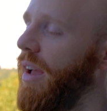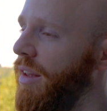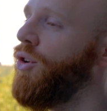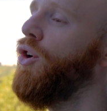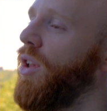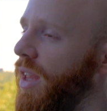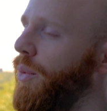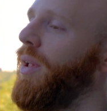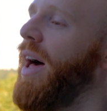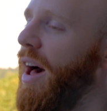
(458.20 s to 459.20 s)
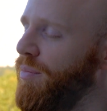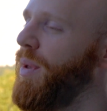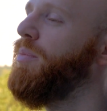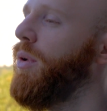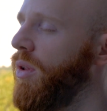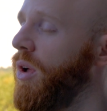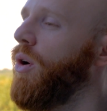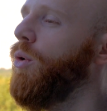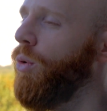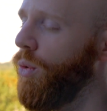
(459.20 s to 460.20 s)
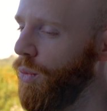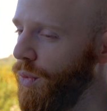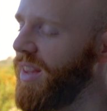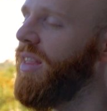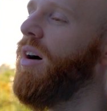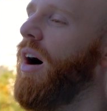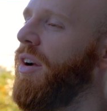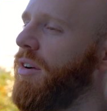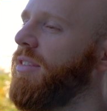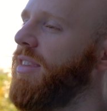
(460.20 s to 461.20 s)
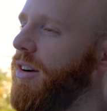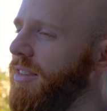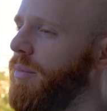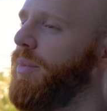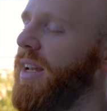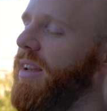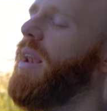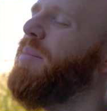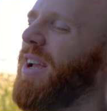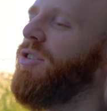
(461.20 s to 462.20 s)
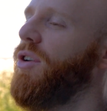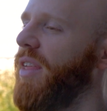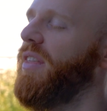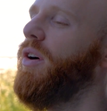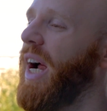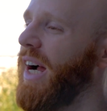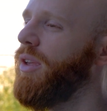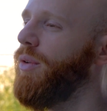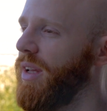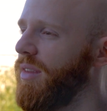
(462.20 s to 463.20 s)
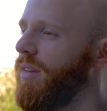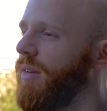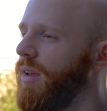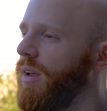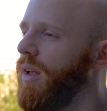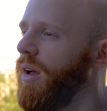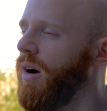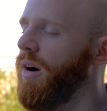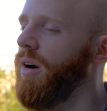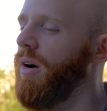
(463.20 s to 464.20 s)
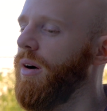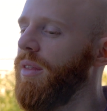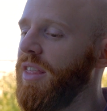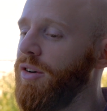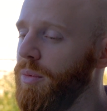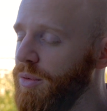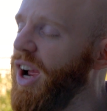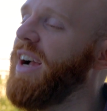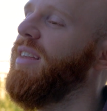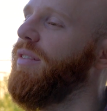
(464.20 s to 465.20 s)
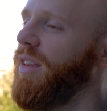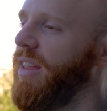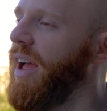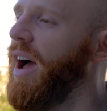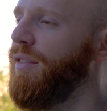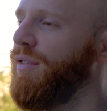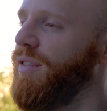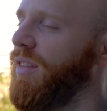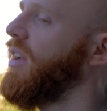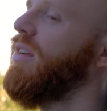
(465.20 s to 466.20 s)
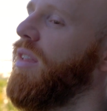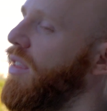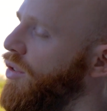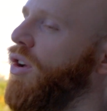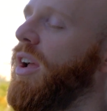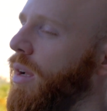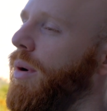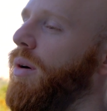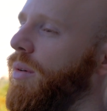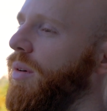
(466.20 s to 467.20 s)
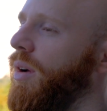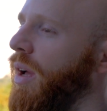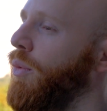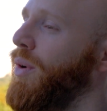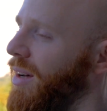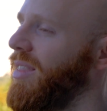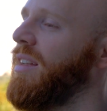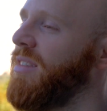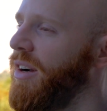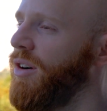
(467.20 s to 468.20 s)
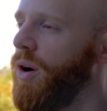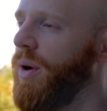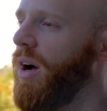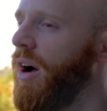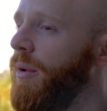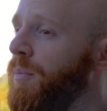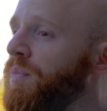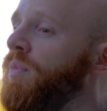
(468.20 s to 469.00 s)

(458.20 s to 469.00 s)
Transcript: Internally, we'll have people who read the articles that are submitted and make sure that they're accurate, that they're objective, that they have that they're talking about real things that are going on.